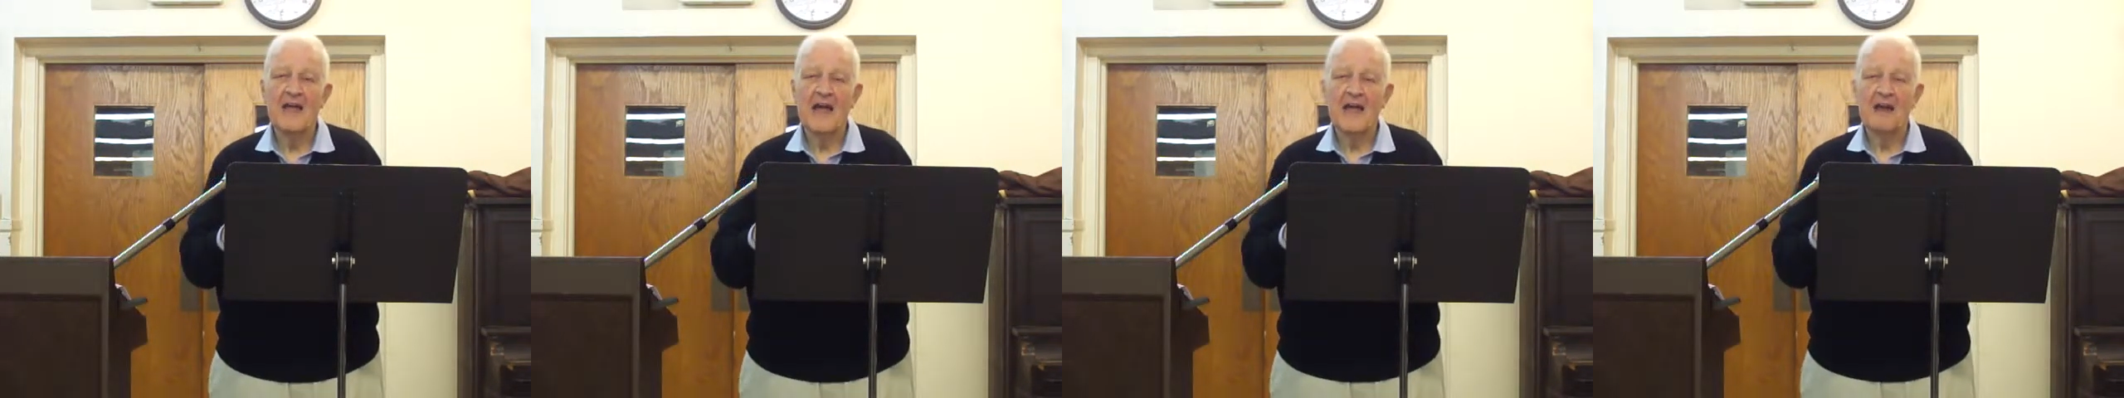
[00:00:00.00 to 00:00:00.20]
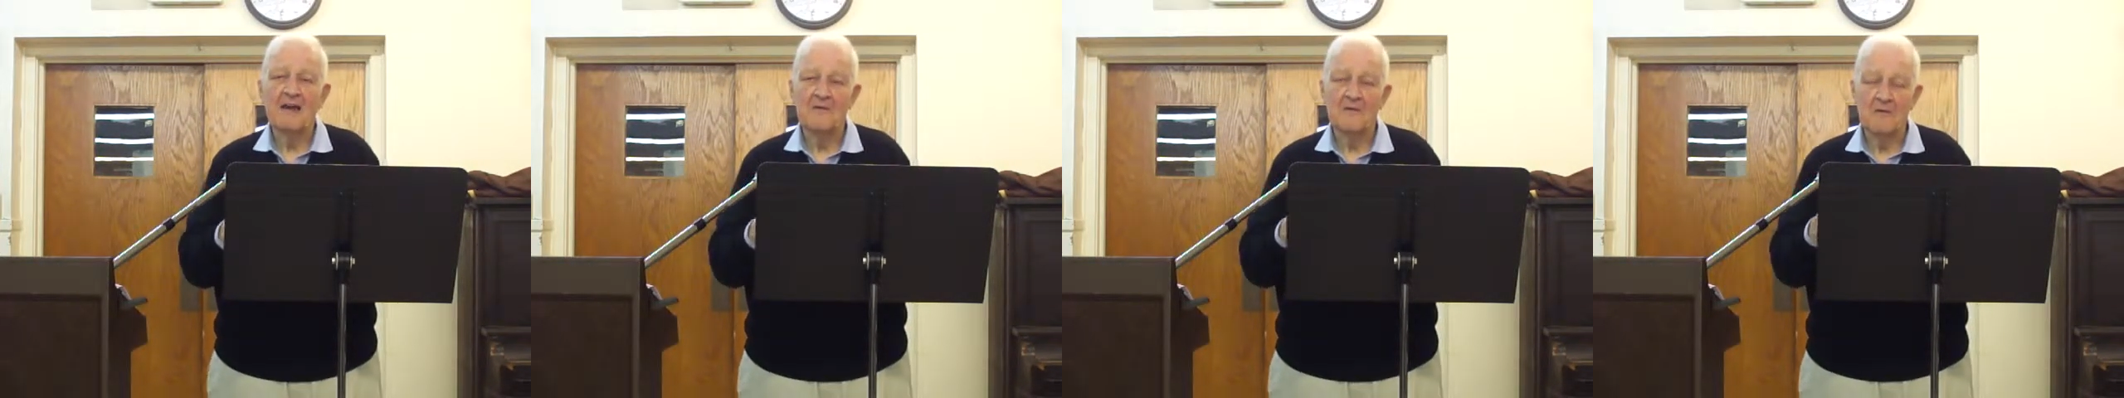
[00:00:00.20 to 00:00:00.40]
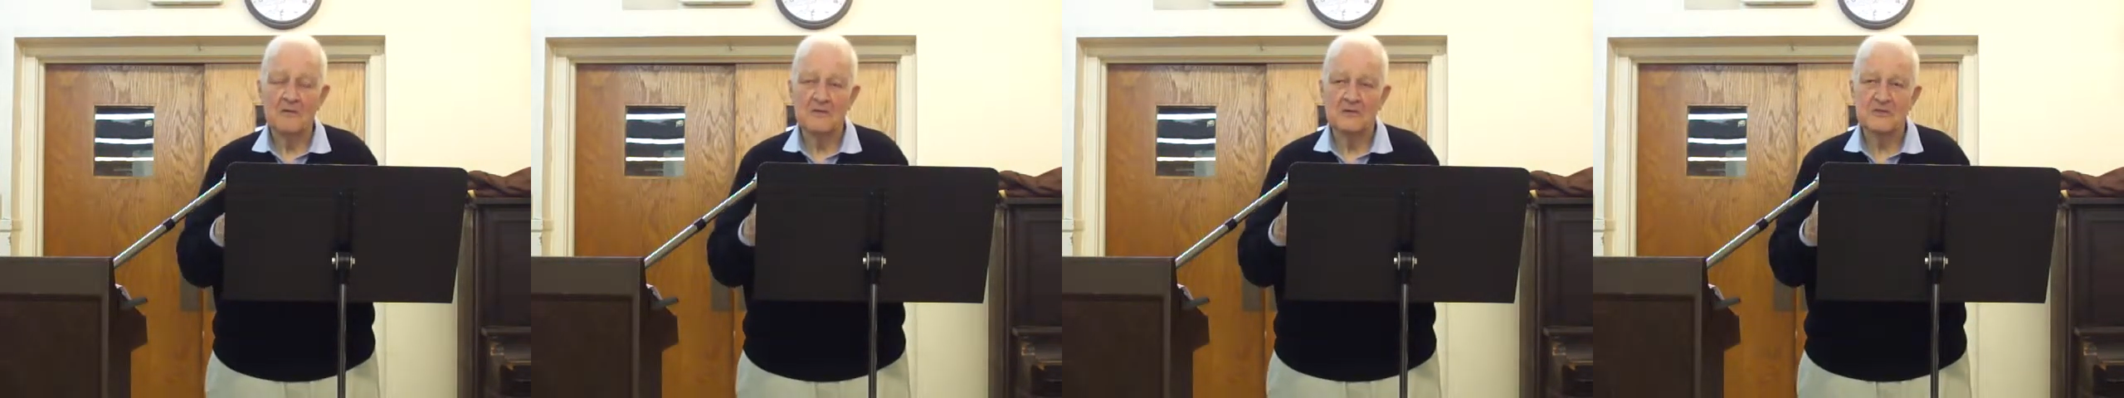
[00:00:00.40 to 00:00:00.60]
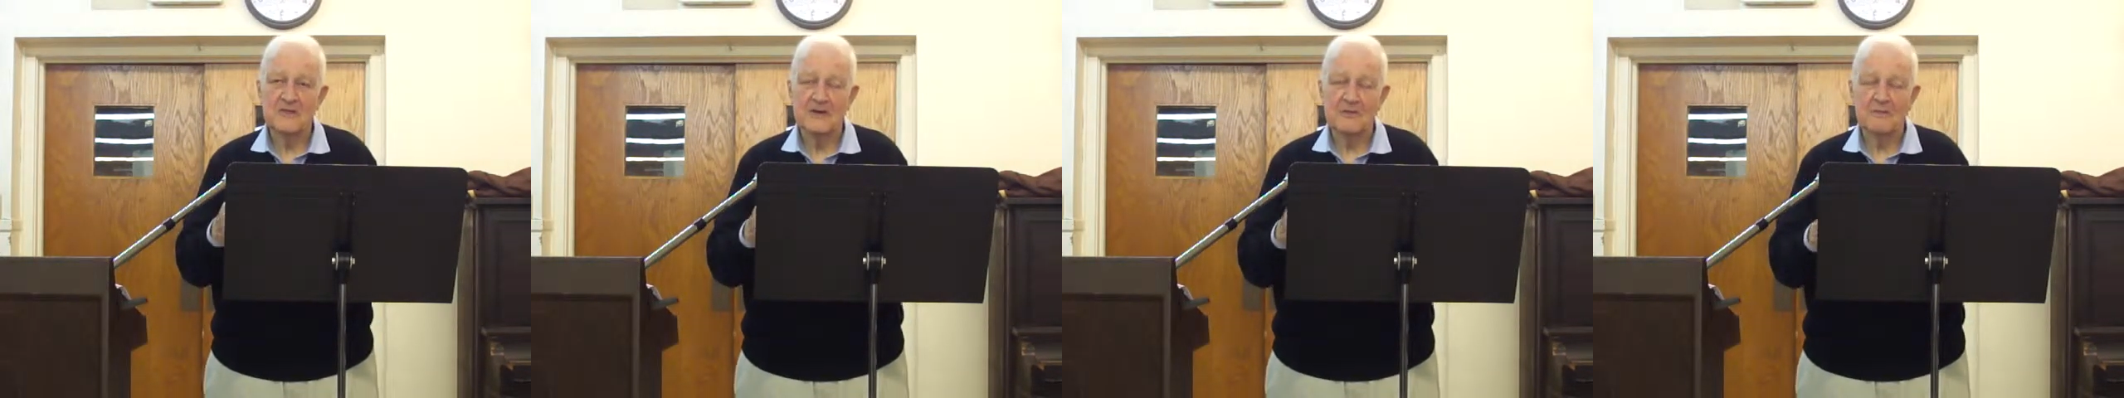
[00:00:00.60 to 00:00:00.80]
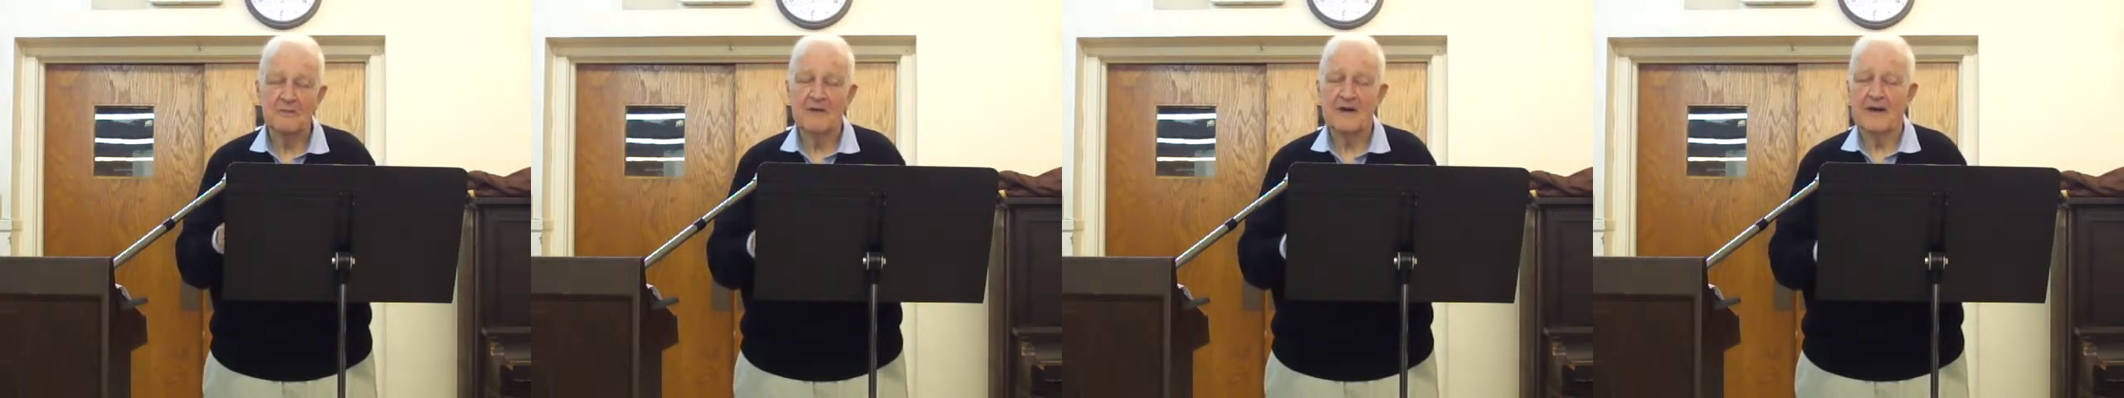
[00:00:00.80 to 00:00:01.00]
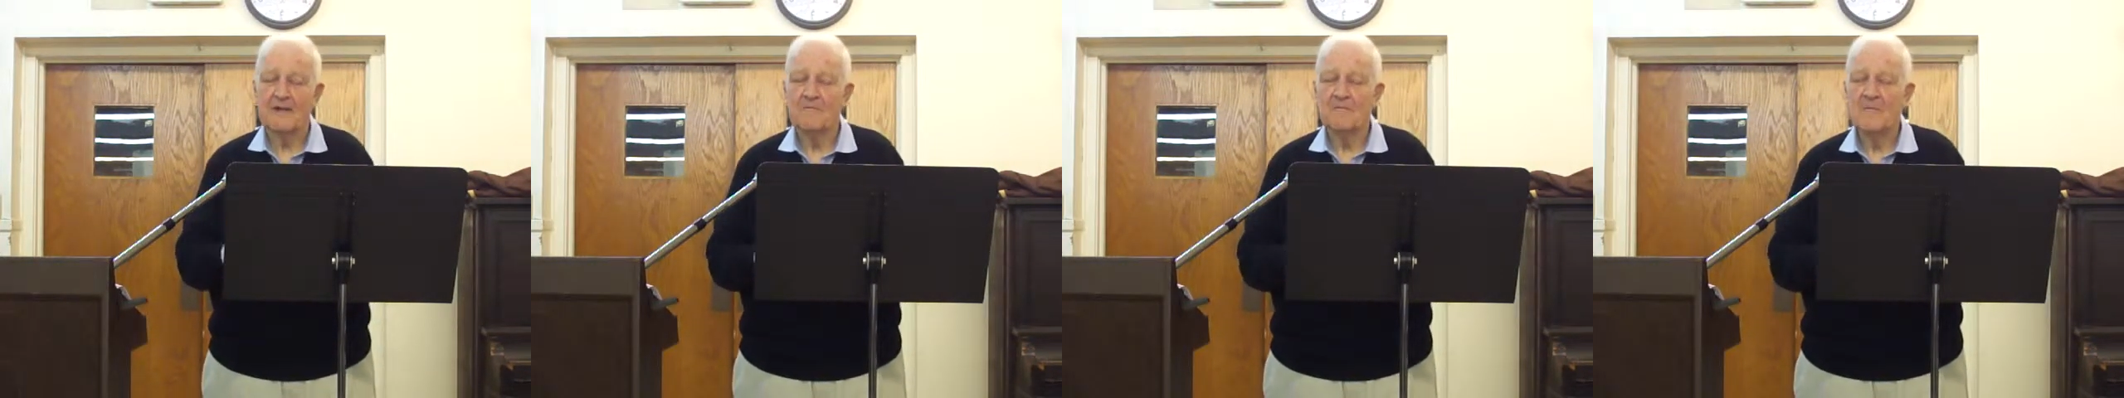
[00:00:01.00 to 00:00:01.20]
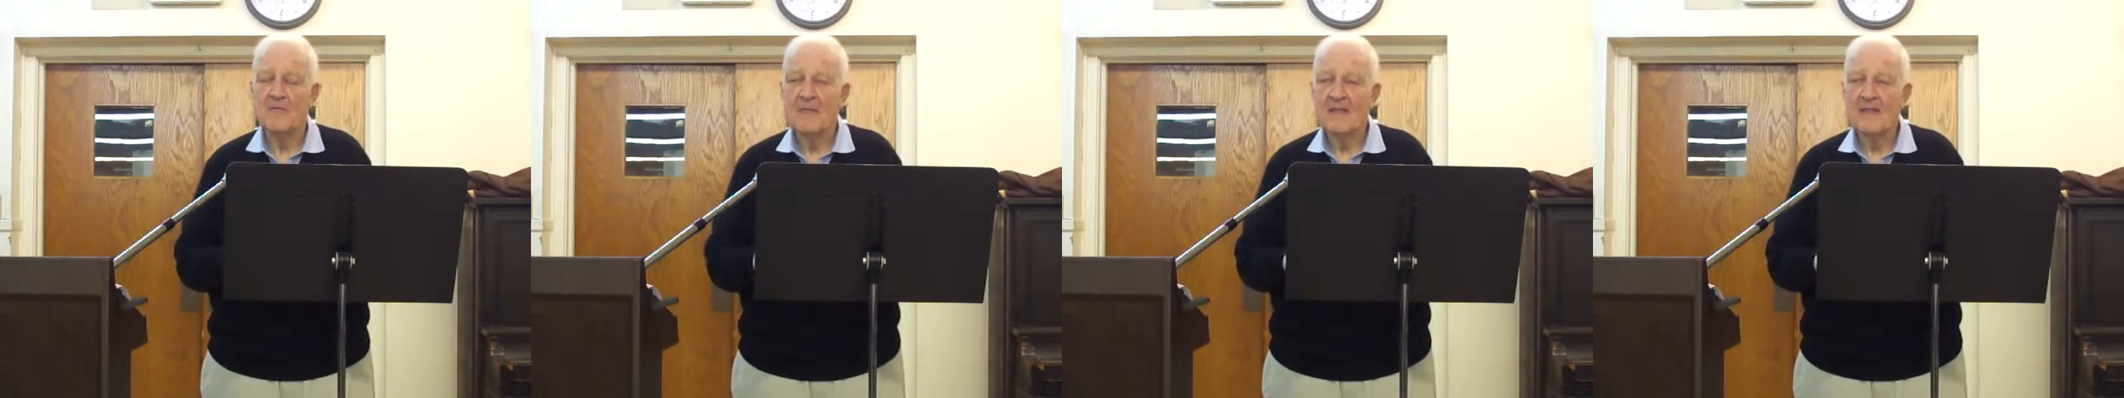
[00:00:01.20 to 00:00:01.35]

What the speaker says: and we'll say prayer.